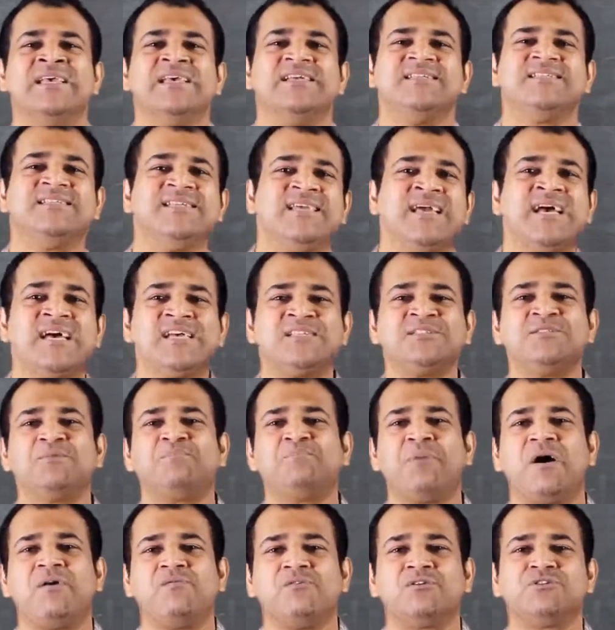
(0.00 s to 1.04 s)
She has the
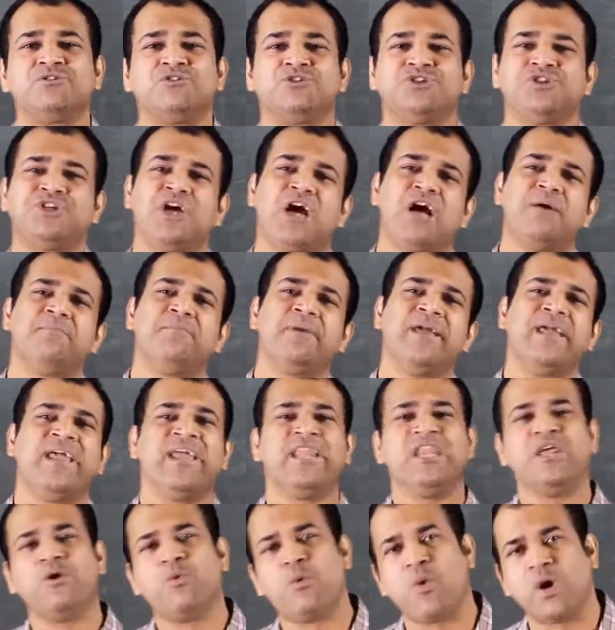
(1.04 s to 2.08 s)
power to charm
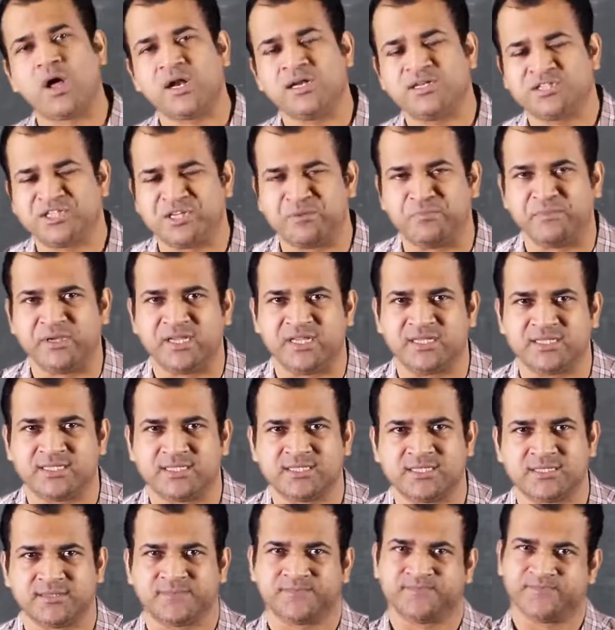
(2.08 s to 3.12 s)
anyone she
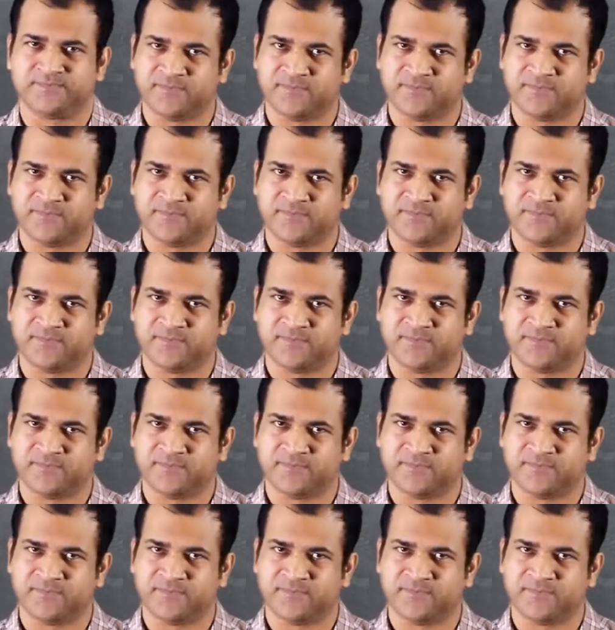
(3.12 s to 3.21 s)
meets.